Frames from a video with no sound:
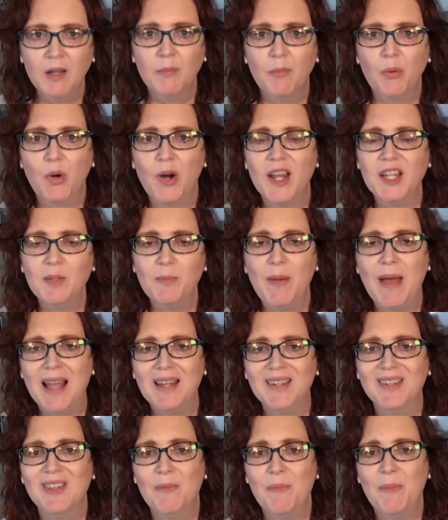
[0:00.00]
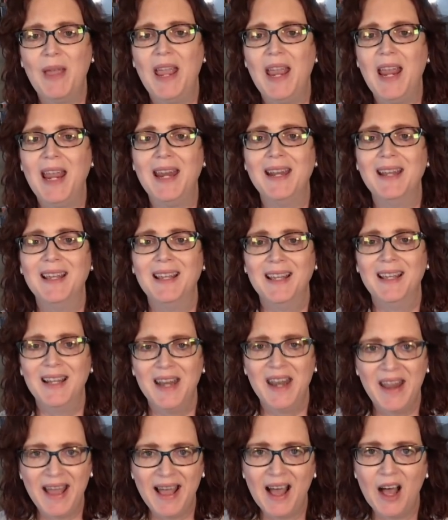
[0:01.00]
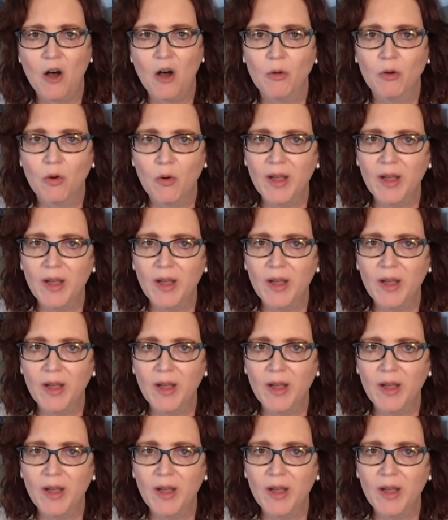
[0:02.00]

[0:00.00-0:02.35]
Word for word: press past the pain now.